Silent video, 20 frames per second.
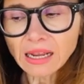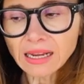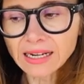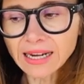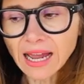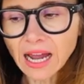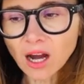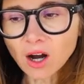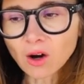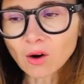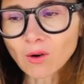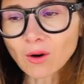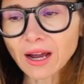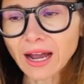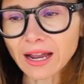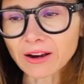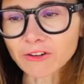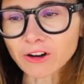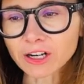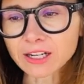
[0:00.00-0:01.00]
Now,
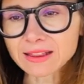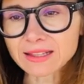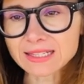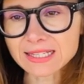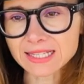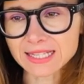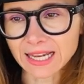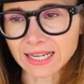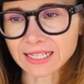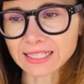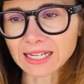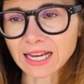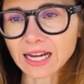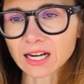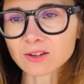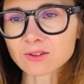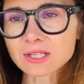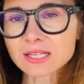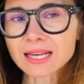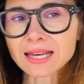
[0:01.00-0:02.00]
Chiron in the second
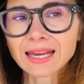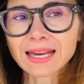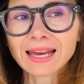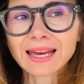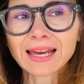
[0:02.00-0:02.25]
house,